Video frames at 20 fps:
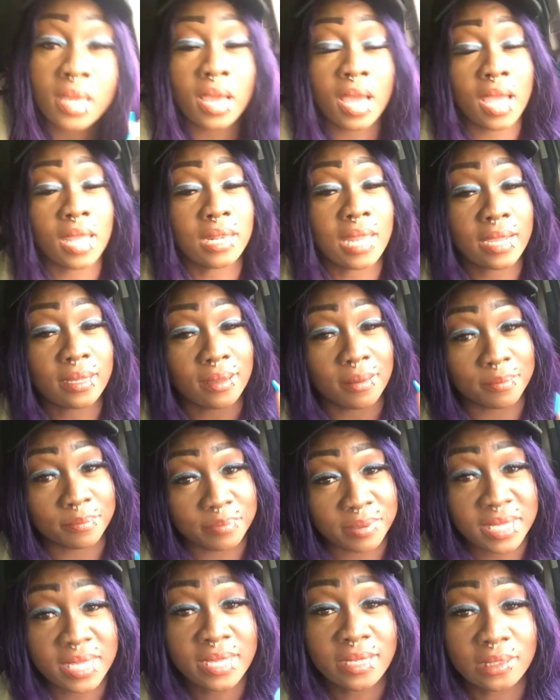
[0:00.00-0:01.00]
I like them
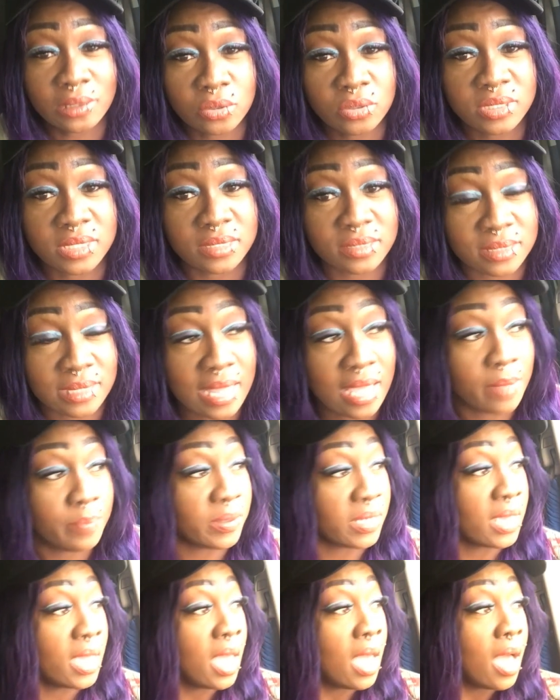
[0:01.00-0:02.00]
big, loose, and
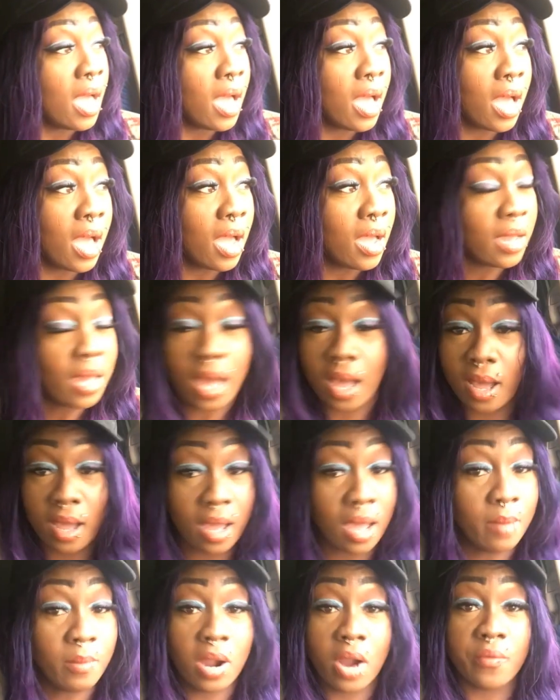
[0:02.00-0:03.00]
sloppy.
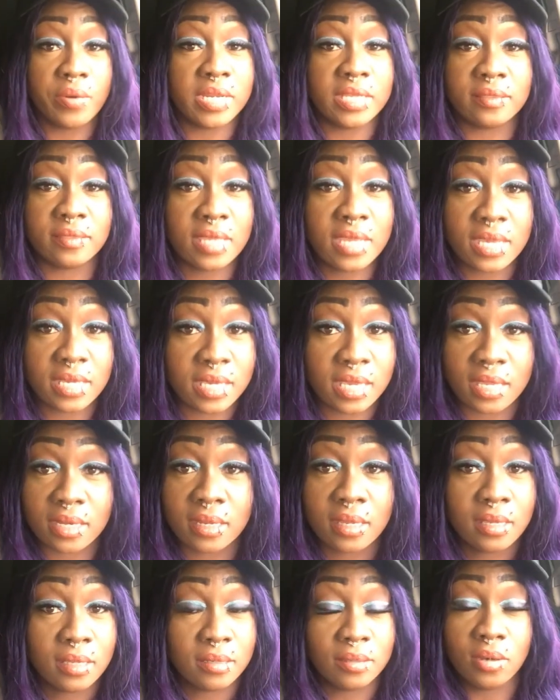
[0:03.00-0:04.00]
I'm already
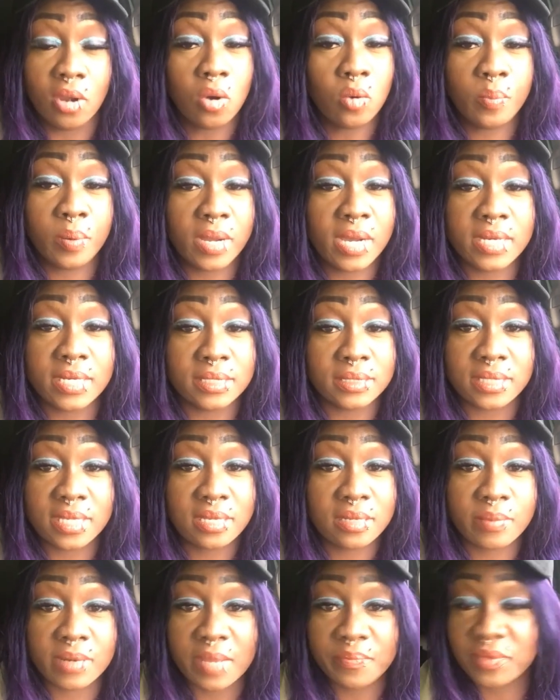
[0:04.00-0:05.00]
thinking, no pun
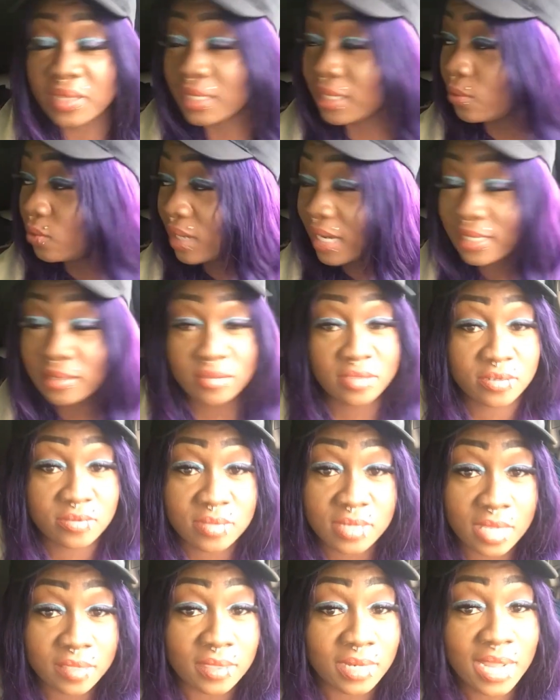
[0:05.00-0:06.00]
intended, but I'm thinking, well,
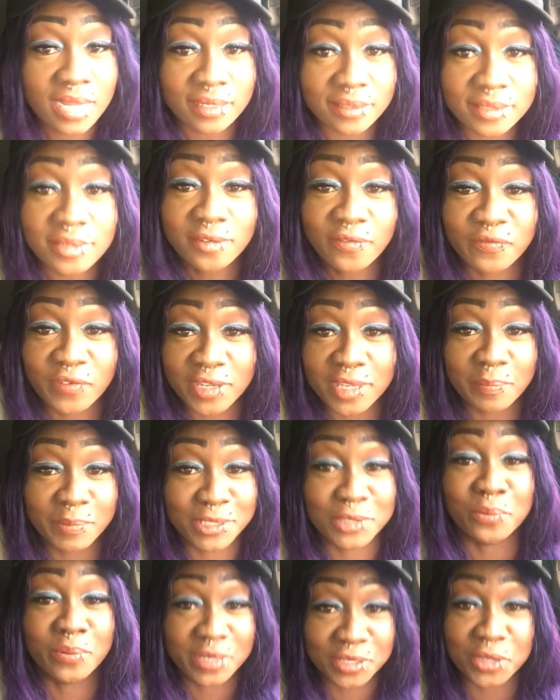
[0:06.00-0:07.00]
there's nothing I could do for you
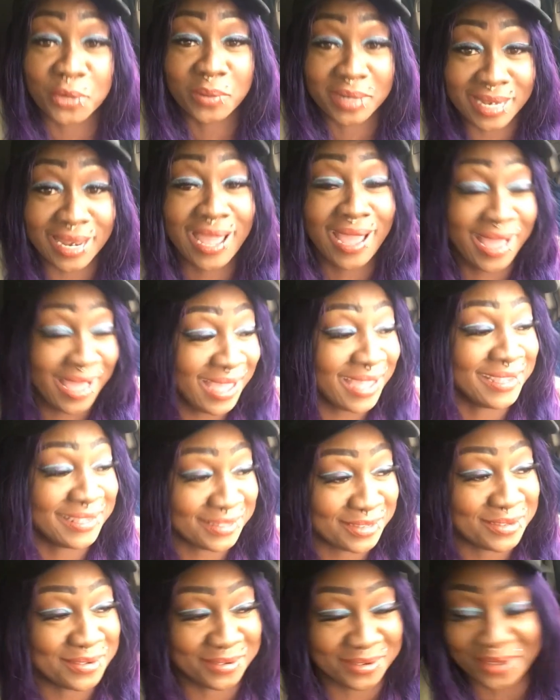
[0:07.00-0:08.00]
between you and I,
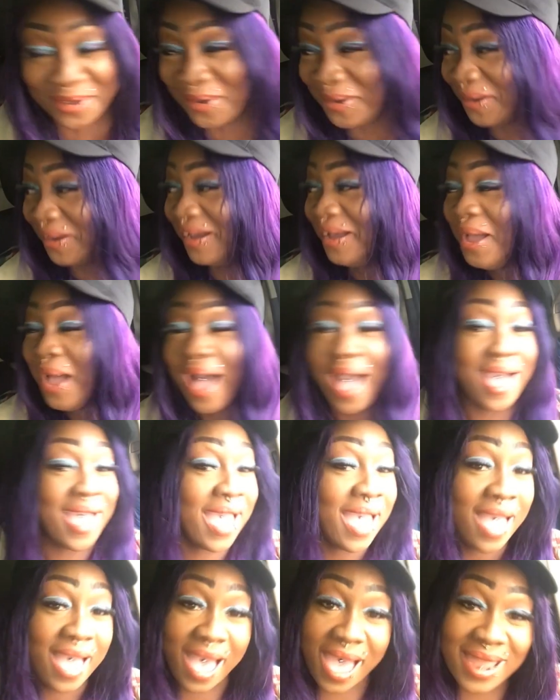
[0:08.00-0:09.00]
you know?
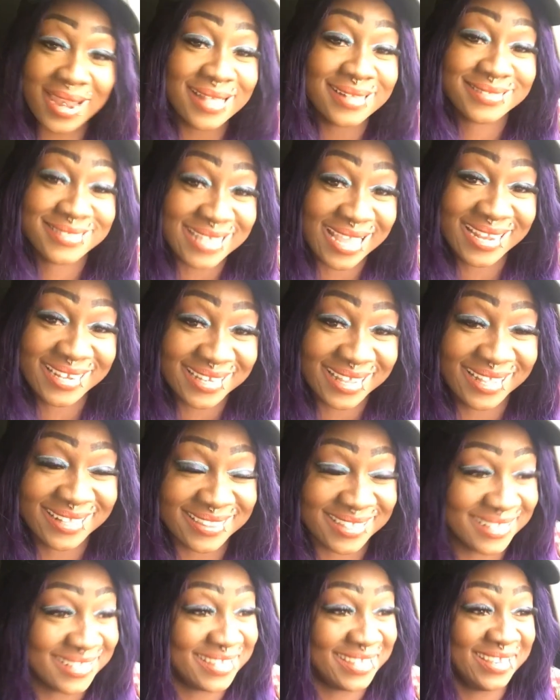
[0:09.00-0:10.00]
I didn't say
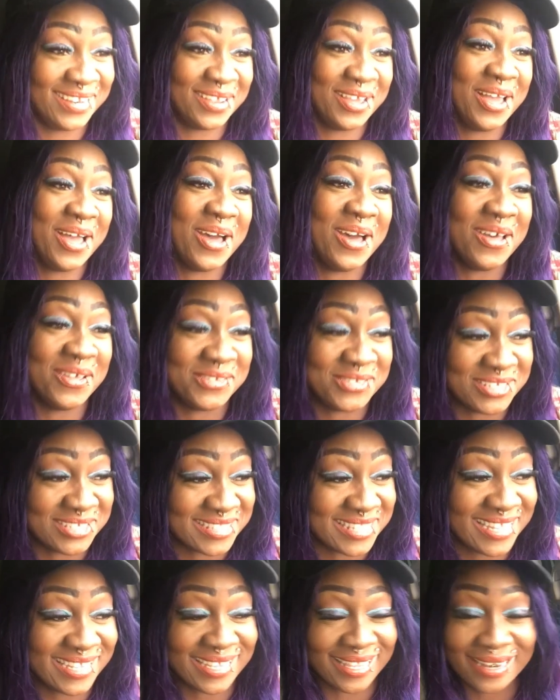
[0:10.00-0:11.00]
nothing, you know? I was just
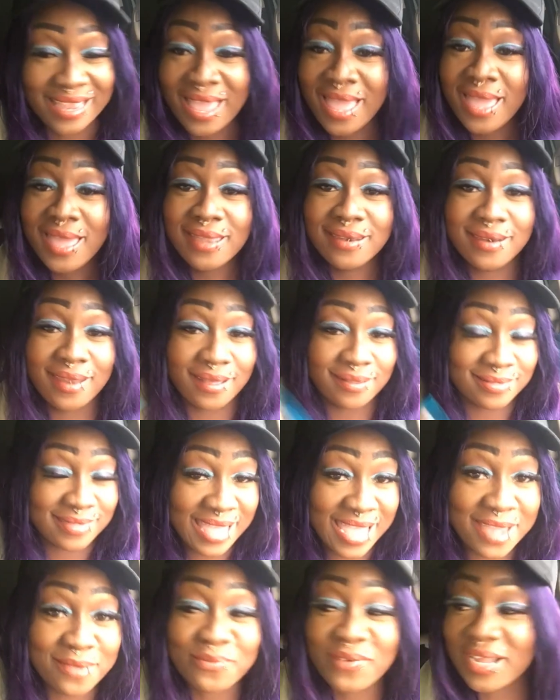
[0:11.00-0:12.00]
thinking, now
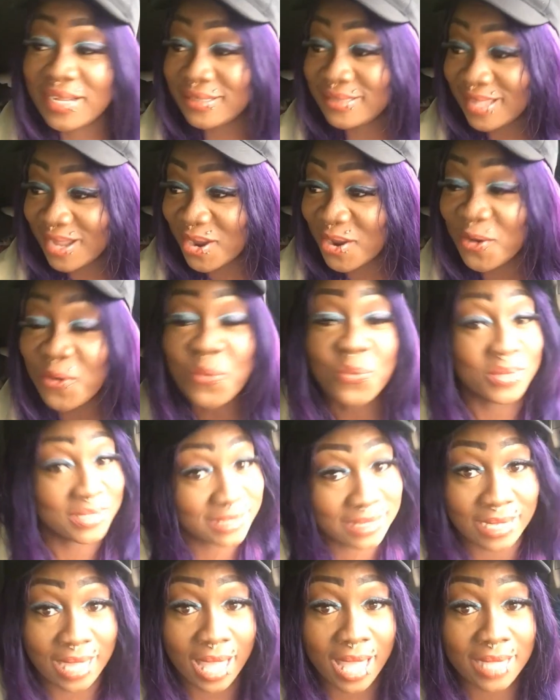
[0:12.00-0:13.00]
that right there was
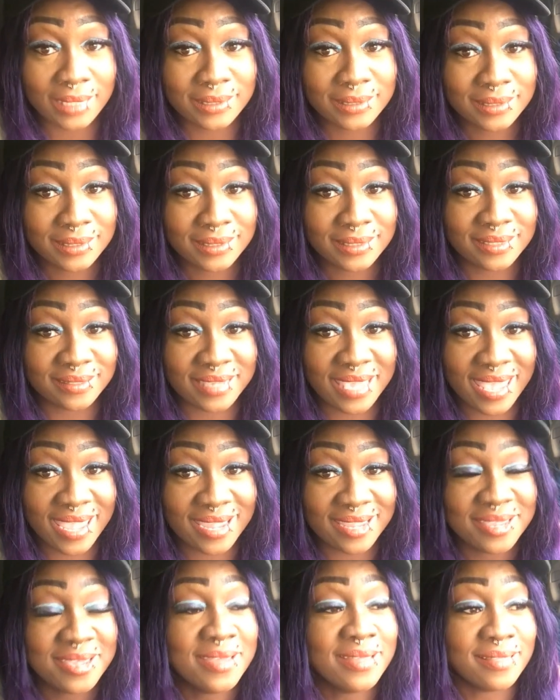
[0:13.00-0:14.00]
a lot,
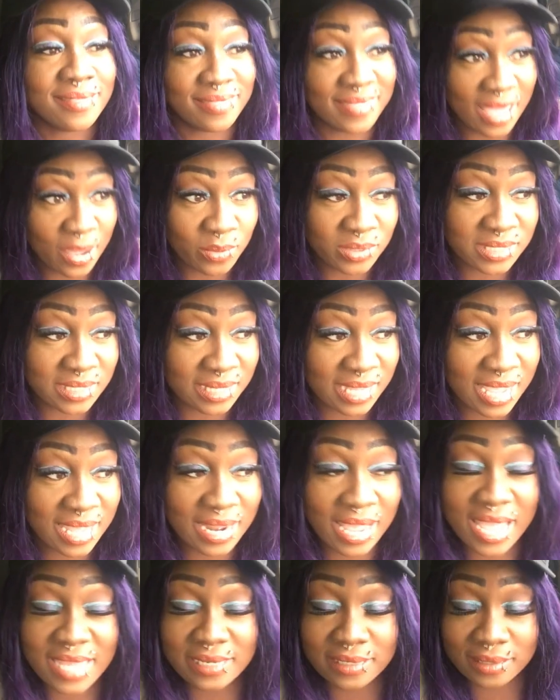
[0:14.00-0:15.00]
okay? That was a lot.
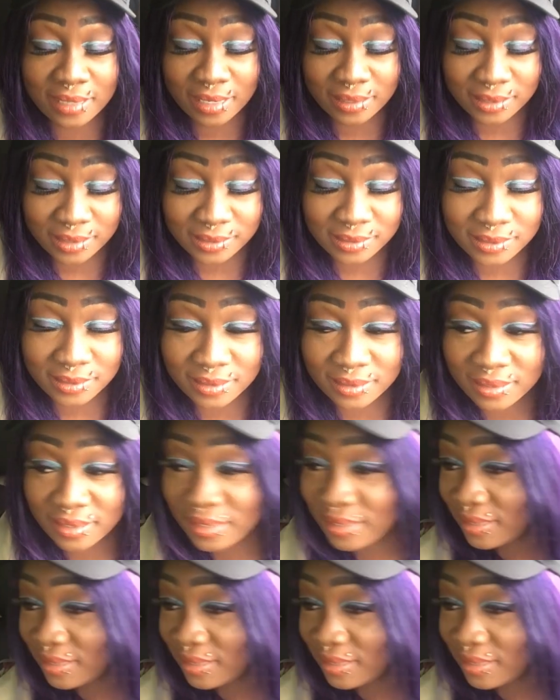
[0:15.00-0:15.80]
I did not need to